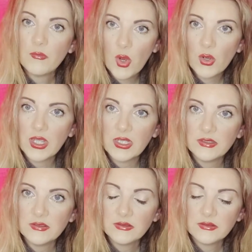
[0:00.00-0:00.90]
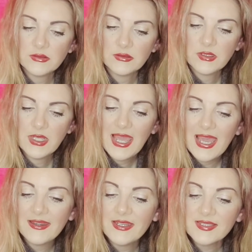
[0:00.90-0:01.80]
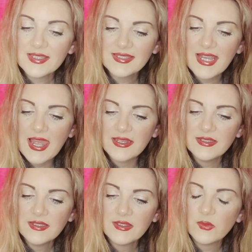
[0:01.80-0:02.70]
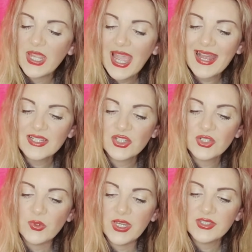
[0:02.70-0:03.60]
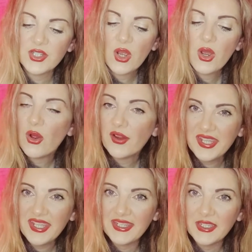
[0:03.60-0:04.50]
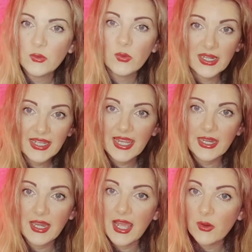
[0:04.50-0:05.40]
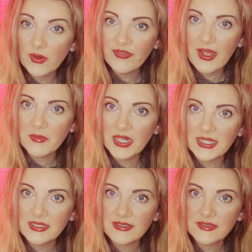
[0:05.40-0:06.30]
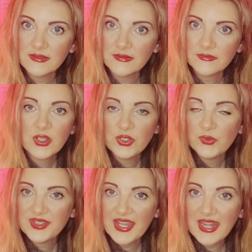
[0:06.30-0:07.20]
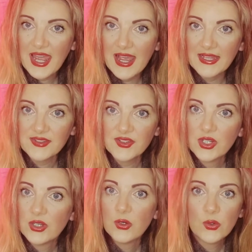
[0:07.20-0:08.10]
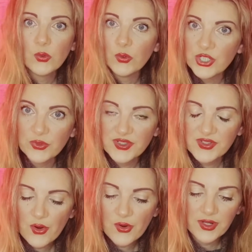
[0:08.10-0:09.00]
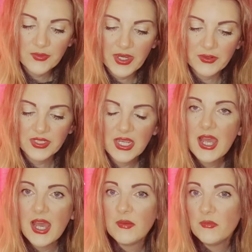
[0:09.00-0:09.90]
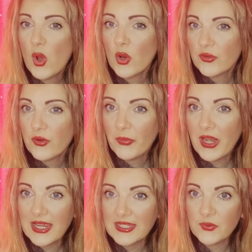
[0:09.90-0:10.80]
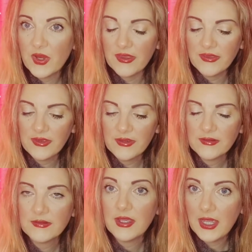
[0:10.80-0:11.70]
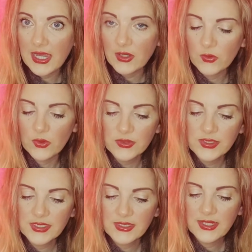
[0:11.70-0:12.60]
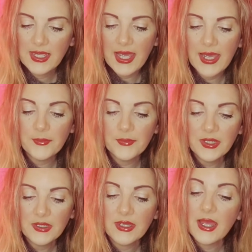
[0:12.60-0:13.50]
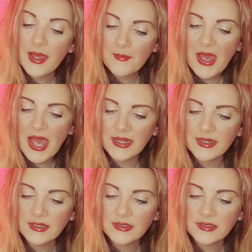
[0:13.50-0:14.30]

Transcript: Morgan: Anissa said that we had to do it or he will kill our families. She was then asked who she was talking about, and Morgan replies with, I quote, a man.